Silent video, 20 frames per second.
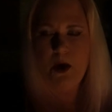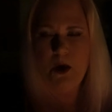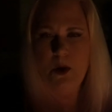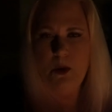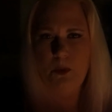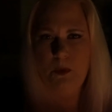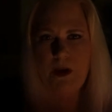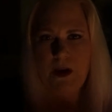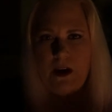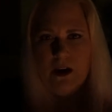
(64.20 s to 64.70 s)

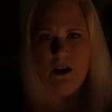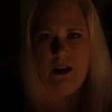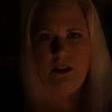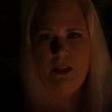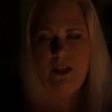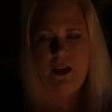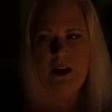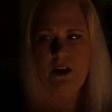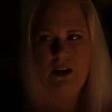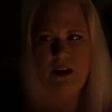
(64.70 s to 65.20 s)
where
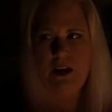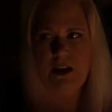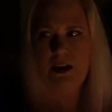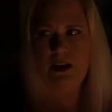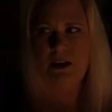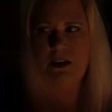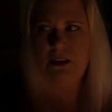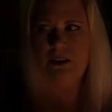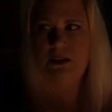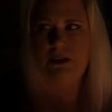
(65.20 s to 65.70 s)
there
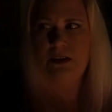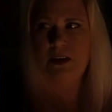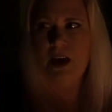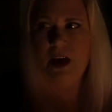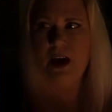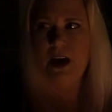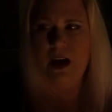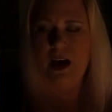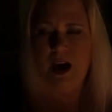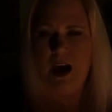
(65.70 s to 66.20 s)
is
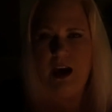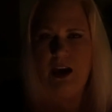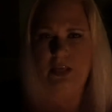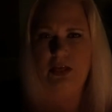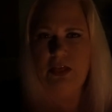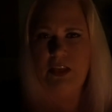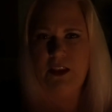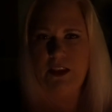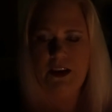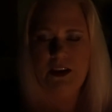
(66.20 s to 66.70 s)
a
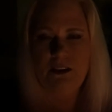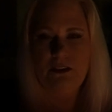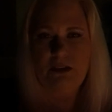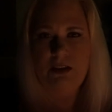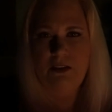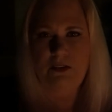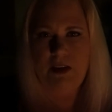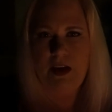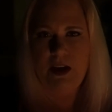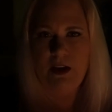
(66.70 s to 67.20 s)
thinning of
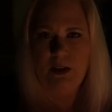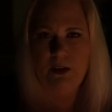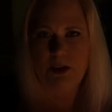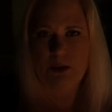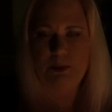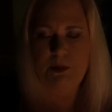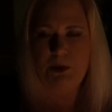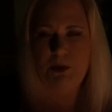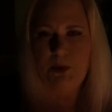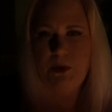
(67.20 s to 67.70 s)
the veils
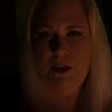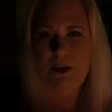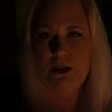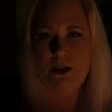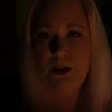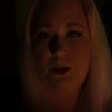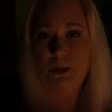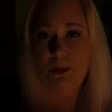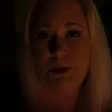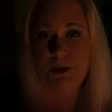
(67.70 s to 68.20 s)
between
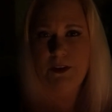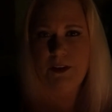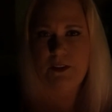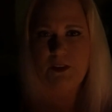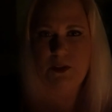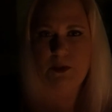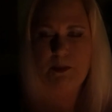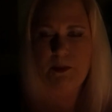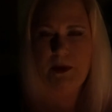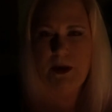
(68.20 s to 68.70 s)
our world and
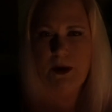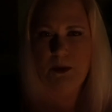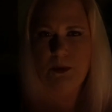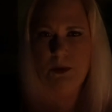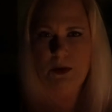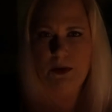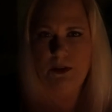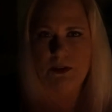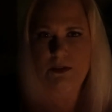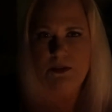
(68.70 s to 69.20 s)
the spirit
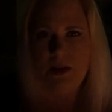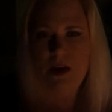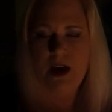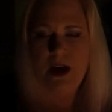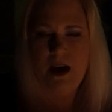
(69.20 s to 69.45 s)
worlds.